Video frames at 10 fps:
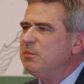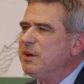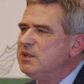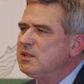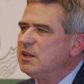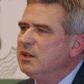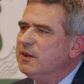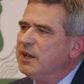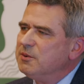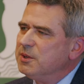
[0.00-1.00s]
the basic
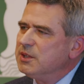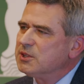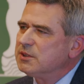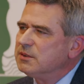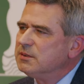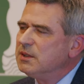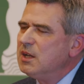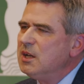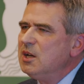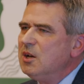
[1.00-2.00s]
evaluation.
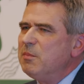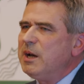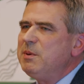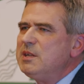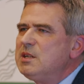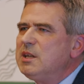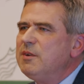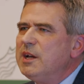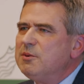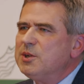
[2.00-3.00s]
By basic
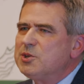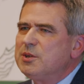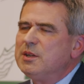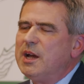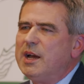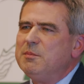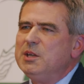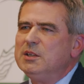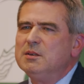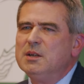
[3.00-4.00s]
evaluation, I
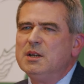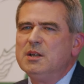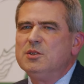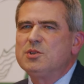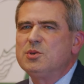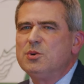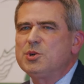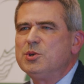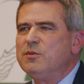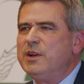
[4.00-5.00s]
mean the
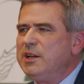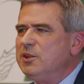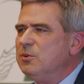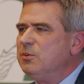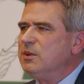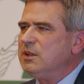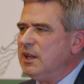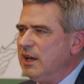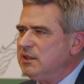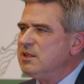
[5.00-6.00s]
social value
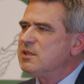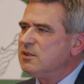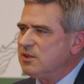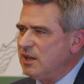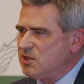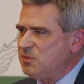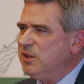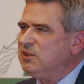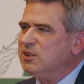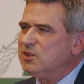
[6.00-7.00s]
that is
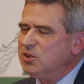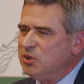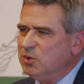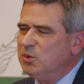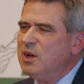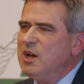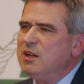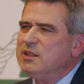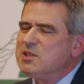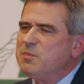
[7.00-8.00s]
transmitted to
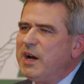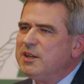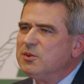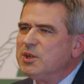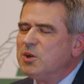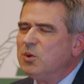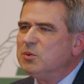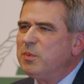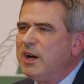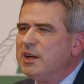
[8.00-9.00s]
this binary
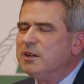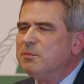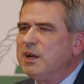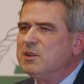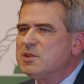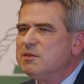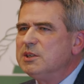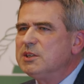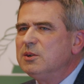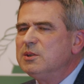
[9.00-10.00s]
code by the
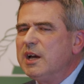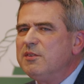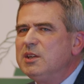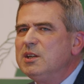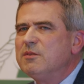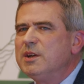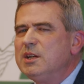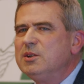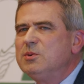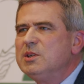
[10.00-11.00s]
civil code. I think a
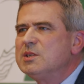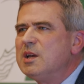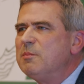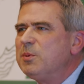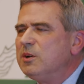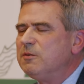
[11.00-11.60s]
very good example